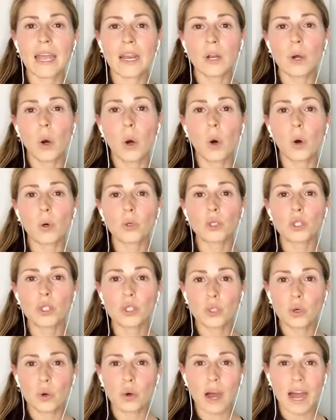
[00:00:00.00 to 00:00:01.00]
And
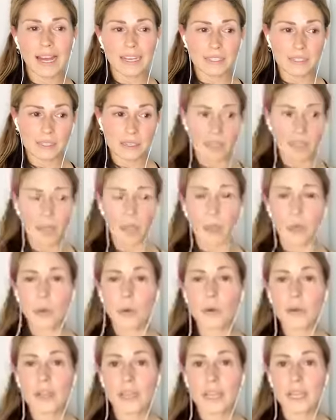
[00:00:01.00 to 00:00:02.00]
also as they
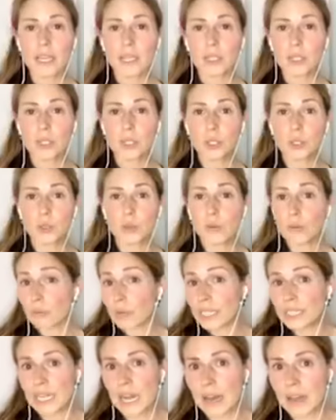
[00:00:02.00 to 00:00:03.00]
look into
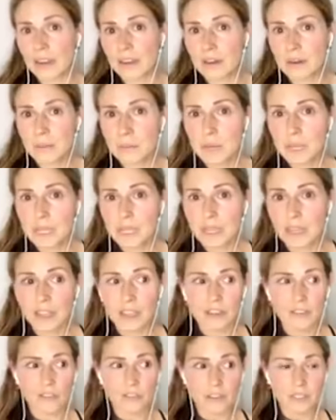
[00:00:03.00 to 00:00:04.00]
retirement,
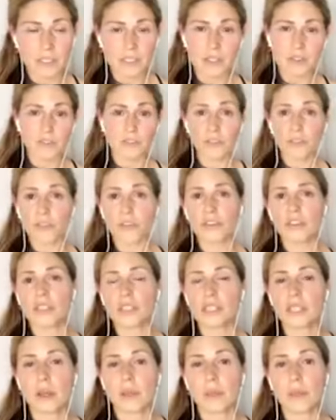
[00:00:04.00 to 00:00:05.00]
if it's a few
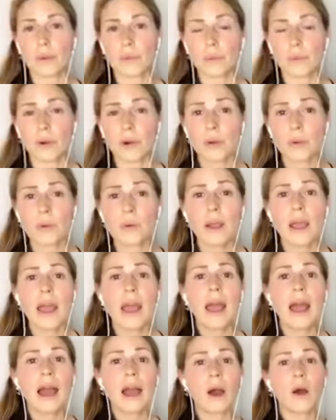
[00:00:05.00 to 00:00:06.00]
years down the road,
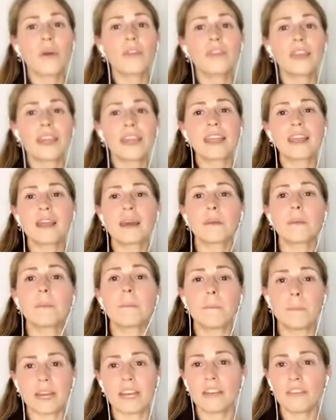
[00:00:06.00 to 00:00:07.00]
how they
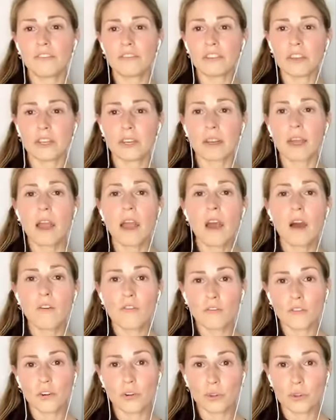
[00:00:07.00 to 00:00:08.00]
can benefit
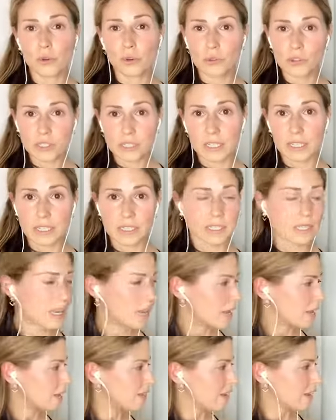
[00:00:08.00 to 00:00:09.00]
from those things
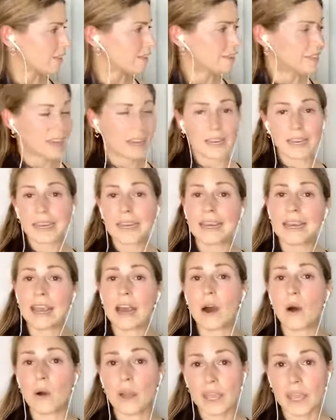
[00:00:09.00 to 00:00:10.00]
that they
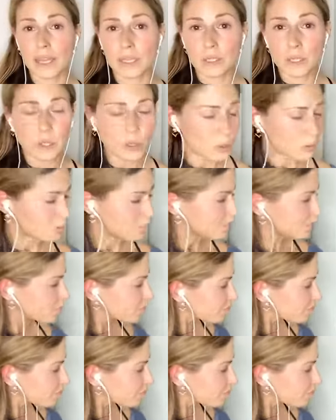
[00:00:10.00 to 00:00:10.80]
now can do.